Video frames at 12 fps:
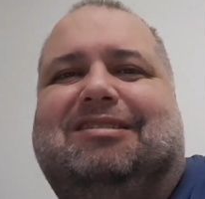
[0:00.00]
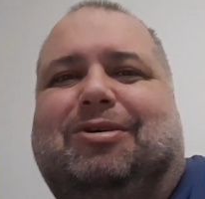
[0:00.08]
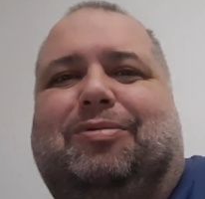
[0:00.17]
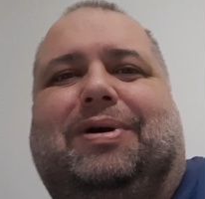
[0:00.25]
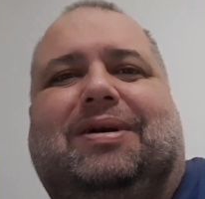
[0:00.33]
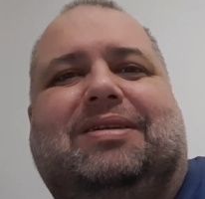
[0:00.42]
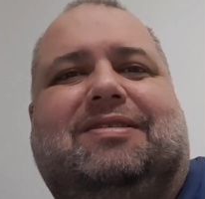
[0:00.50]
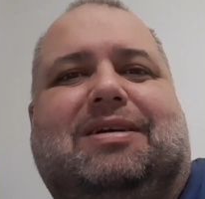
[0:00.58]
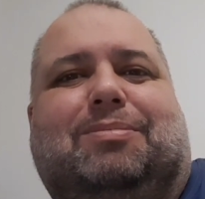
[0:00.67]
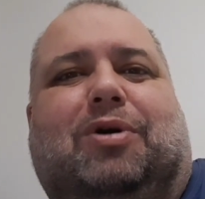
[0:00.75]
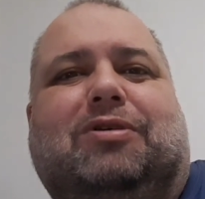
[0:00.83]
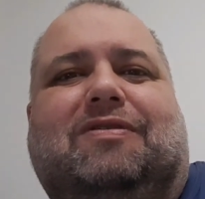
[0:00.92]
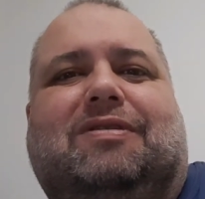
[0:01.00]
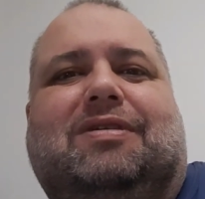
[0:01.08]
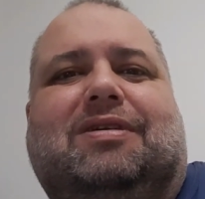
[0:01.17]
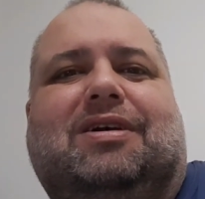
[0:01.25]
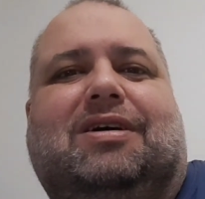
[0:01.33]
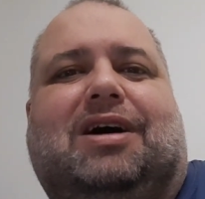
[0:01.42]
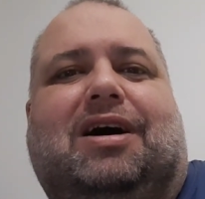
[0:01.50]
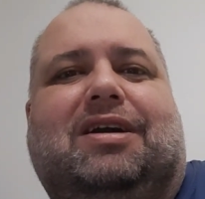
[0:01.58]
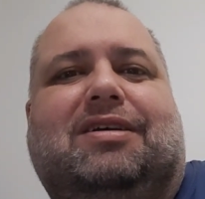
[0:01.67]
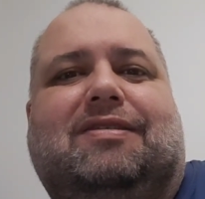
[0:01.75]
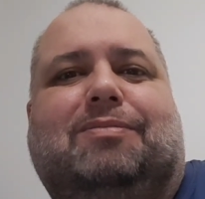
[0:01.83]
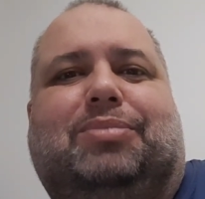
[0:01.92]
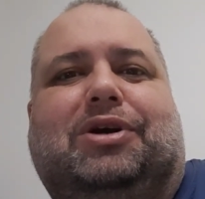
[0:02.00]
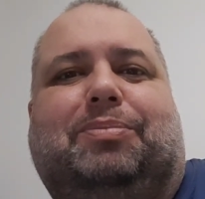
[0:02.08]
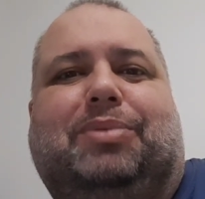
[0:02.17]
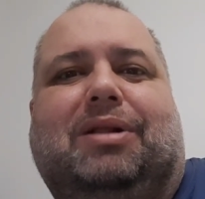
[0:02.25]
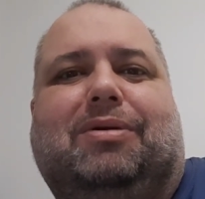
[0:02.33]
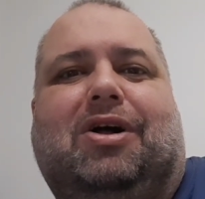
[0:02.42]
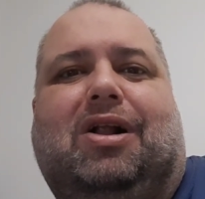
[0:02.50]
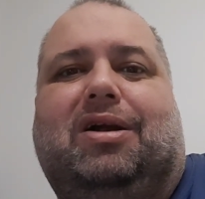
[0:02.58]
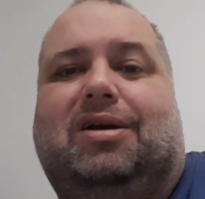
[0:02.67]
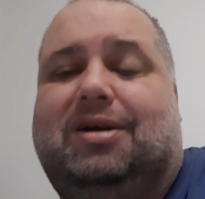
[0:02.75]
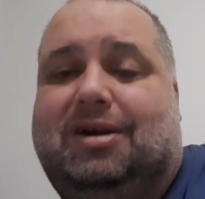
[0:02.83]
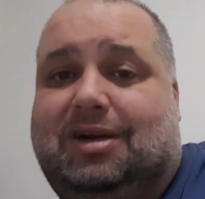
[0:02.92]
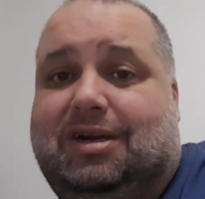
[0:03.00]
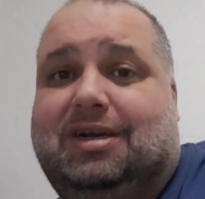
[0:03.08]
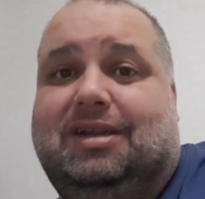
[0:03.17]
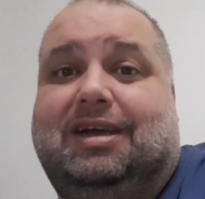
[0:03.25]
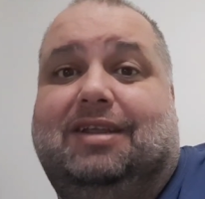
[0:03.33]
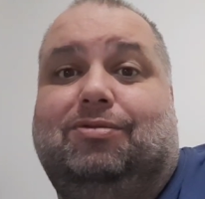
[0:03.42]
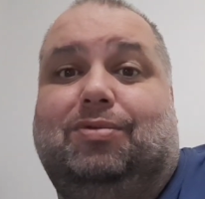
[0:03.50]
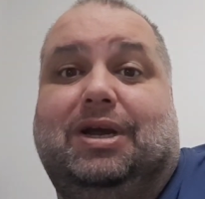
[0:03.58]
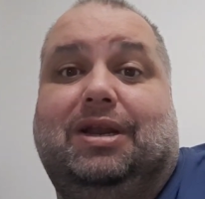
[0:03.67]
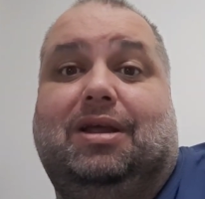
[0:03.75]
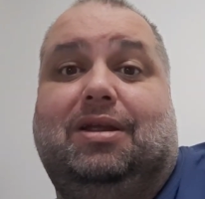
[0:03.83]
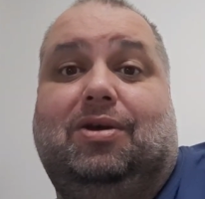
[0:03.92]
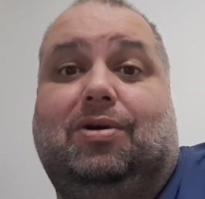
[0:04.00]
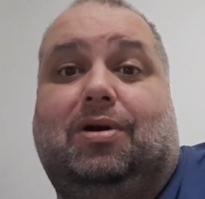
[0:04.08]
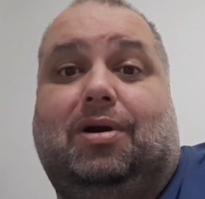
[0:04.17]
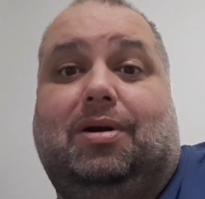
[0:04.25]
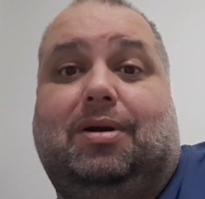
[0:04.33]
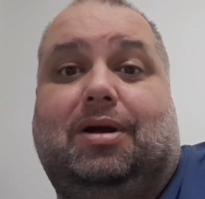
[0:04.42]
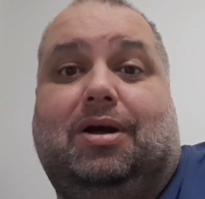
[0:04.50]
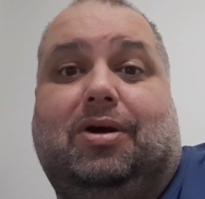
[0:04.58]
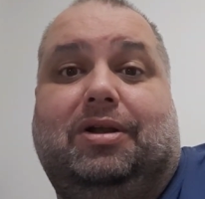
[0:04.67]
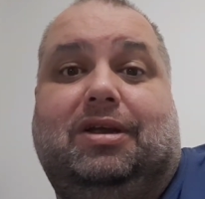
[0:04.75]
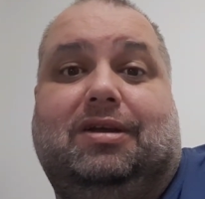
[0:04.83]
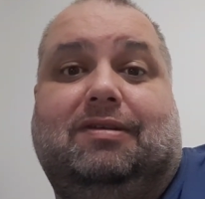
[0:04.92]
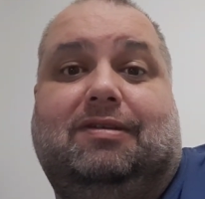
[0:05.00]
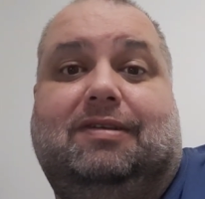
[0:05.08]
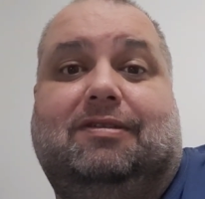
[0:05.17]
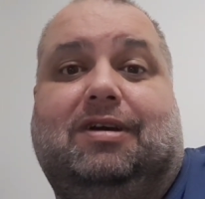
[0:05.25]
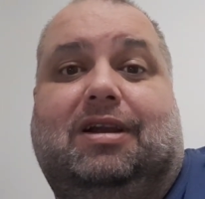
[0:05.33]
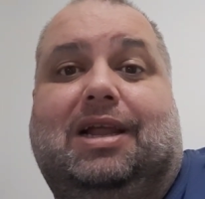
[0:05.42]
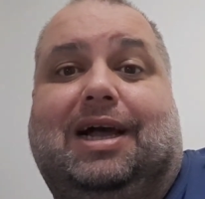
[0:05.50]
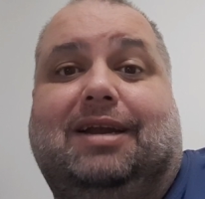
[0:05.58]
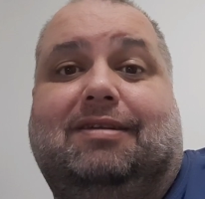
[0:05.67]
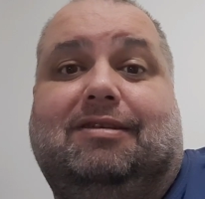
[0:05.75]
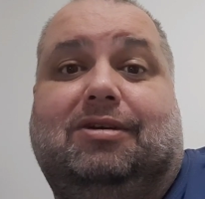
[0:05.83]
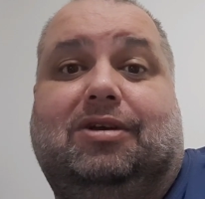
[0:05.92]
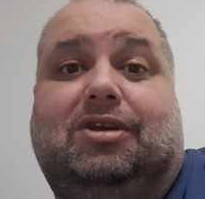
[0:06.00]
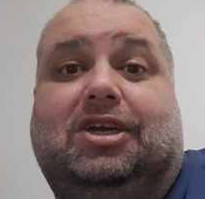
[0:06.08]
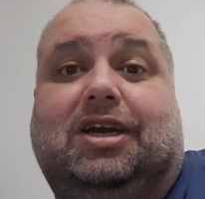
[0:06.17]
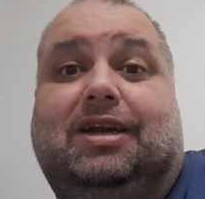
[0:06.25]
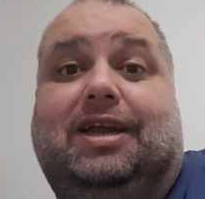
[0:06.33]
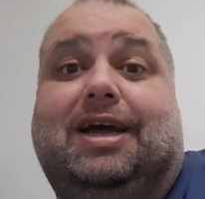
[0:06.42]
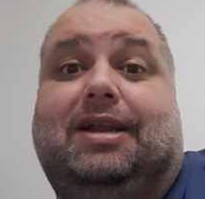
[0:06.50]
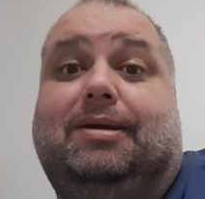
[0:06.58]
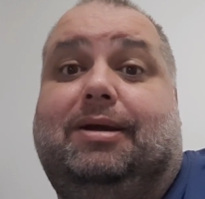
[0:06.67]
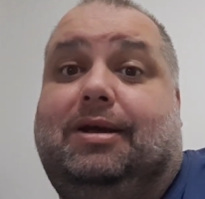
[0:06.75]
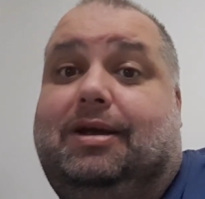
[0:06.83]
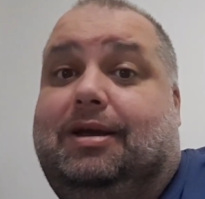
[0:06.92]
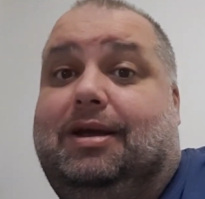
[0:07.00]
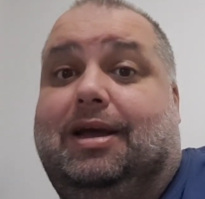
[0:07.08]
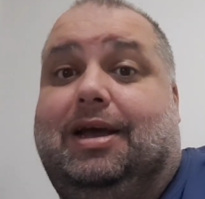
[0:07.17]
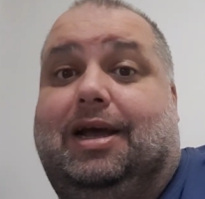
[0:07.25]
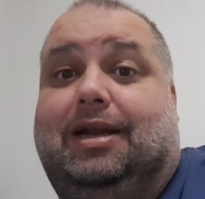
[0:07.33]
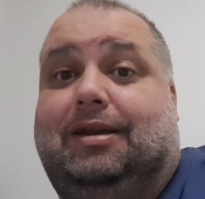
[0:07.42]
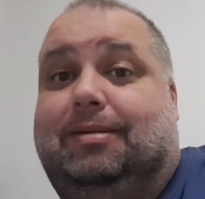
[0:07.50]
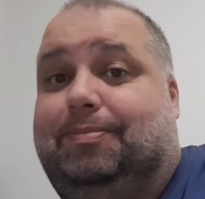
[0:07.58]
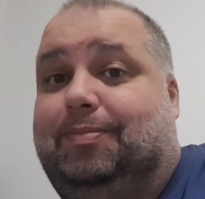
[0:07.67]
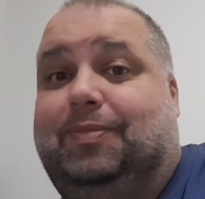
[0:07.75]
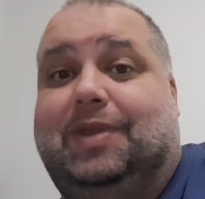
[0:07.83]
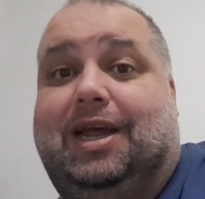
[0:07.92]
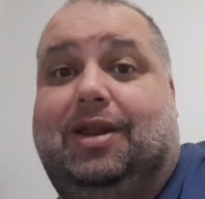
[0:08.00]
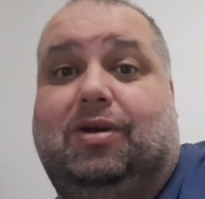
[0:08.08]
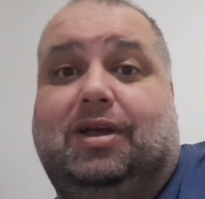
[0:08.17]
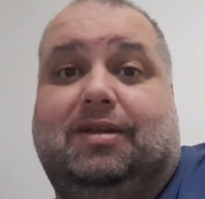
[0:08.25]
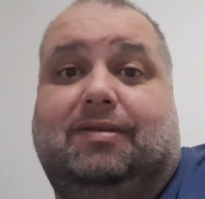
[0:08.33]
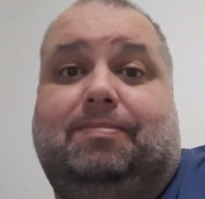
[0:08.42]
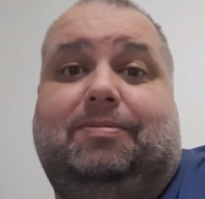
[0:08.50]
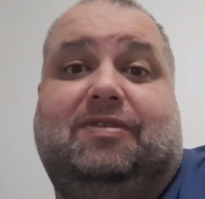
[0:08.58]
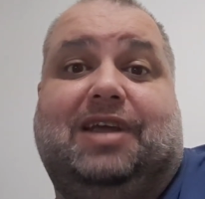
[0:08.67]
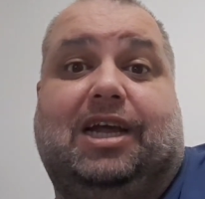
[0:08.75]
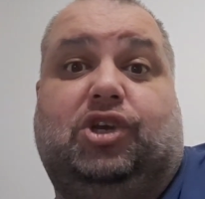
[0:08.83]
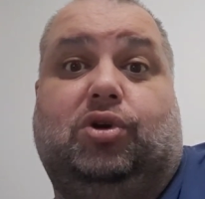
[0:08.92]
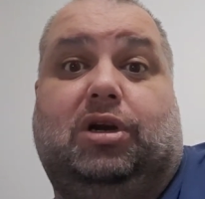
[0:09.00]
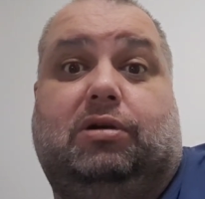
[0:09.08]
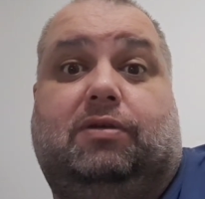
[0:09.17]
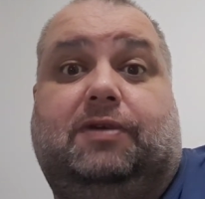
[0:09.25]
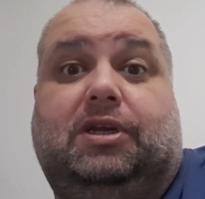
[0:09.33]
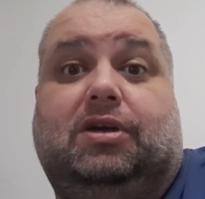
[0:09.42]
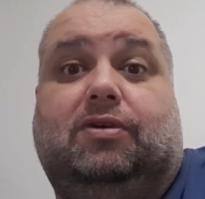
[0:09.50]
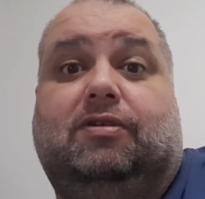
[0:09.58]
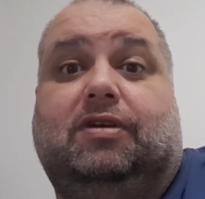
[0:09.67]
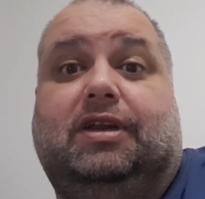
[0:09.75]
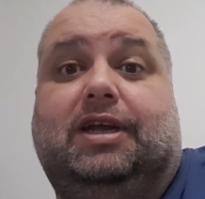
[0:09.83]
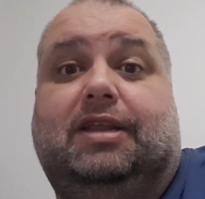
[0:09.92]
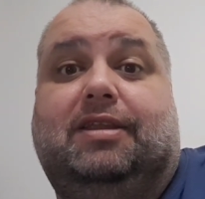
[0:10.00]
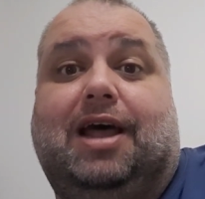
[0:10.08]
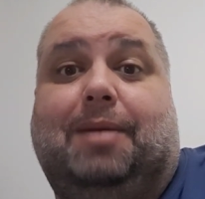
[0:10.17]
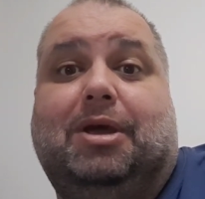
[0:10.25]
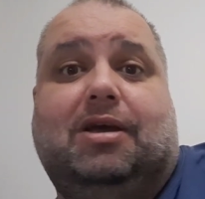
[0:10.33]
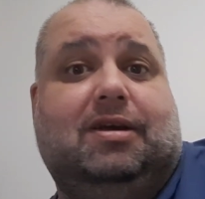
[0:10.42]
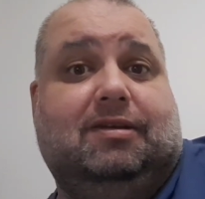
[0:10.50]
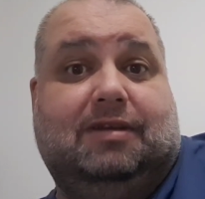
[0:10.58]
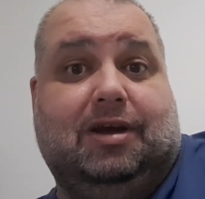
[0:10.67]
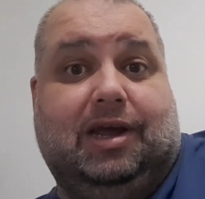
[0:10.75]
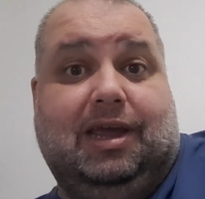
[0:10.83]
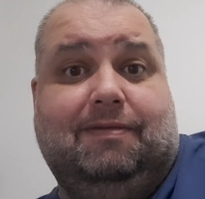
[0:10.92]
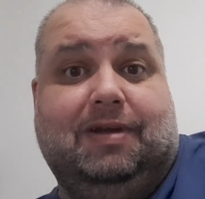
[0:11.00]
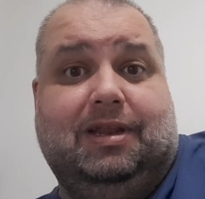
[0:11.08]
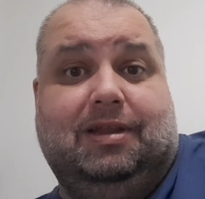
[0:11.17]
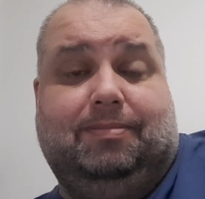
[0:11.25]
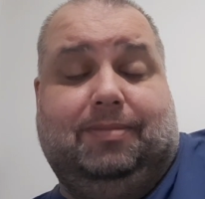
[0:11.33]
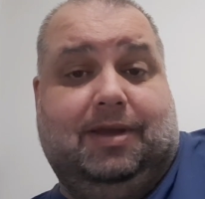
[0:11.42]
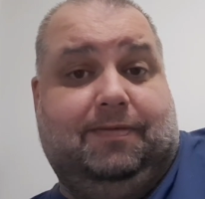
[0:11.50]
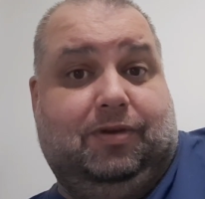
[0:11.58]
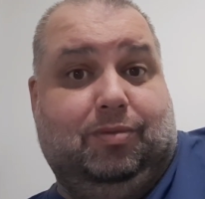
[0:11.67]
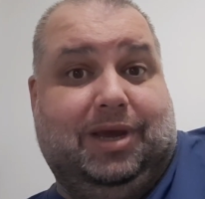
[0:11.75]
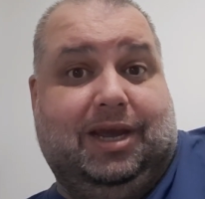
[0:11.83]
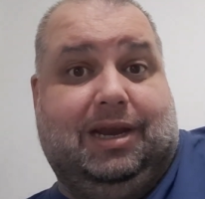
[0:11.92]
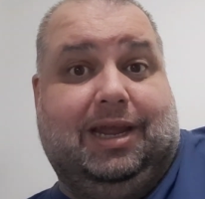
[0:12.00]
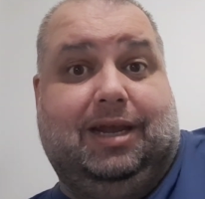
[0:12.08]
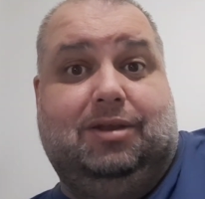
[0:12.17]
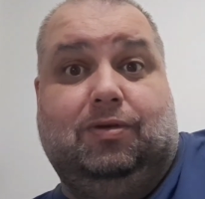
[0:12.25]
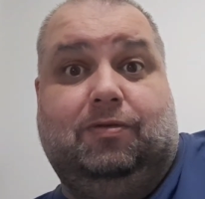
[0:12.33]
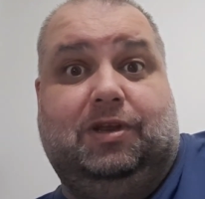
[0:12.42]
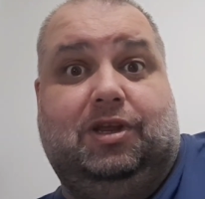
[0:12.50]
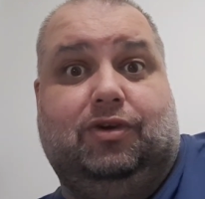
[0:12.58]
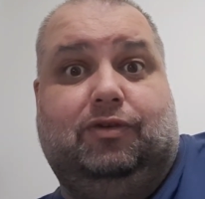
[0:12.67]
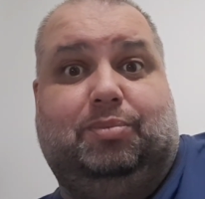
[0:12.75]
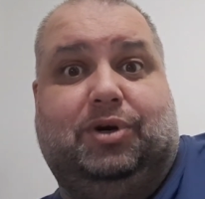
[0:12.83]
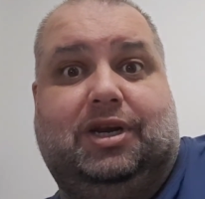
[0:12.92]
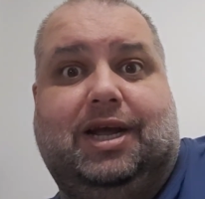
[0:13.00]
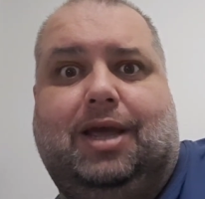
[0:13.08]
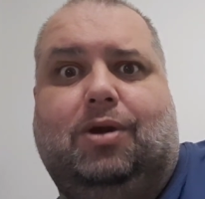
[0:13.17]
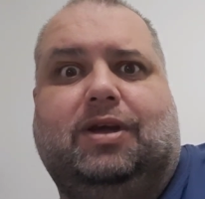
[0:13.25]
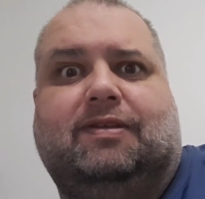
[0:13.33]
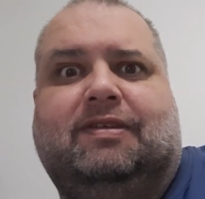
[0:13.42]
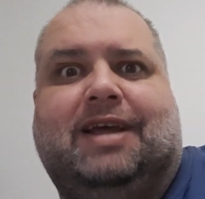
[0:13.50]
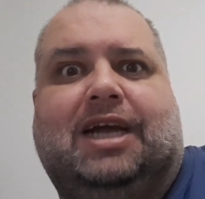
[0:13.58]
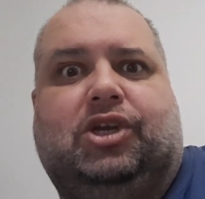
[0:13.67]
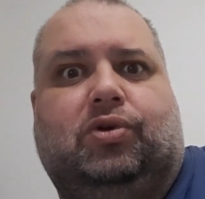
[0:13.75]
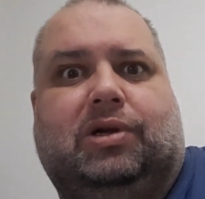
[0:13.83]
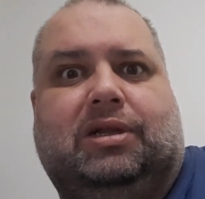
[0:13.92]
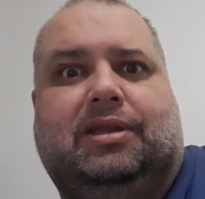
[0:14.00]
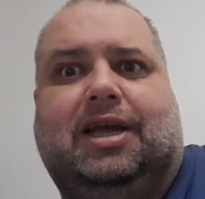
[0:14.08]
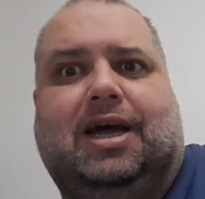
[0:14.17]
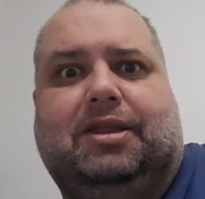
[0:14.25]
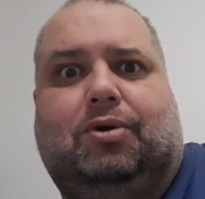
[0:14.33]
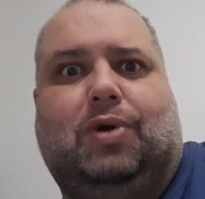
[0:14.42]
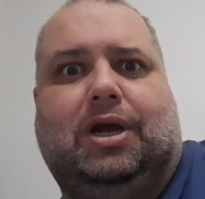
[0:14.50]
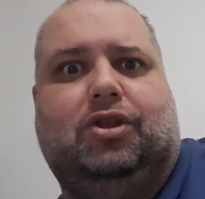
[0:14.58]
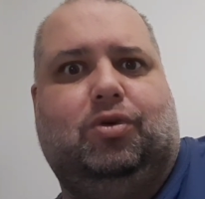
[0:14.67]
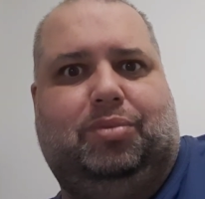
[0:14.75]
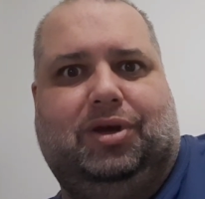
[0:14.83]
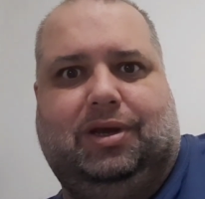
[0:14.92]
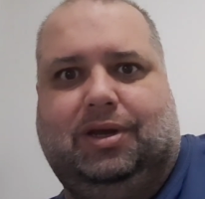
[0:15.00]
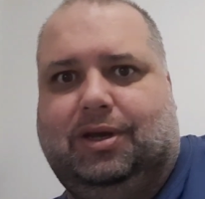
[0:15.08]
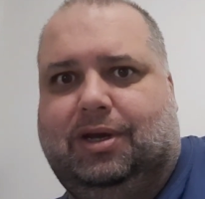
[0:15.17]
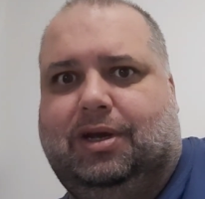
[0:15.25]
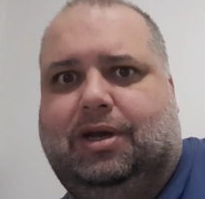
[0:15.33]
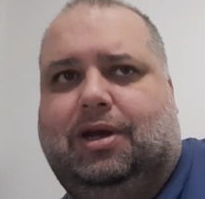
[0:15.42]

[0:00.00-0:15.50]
So where is the hardest purple color, that's when your audience is online. So you check that, and then you can schedule your videos on that time. So even if you make like 2 videos per day, you can schedule the other one to be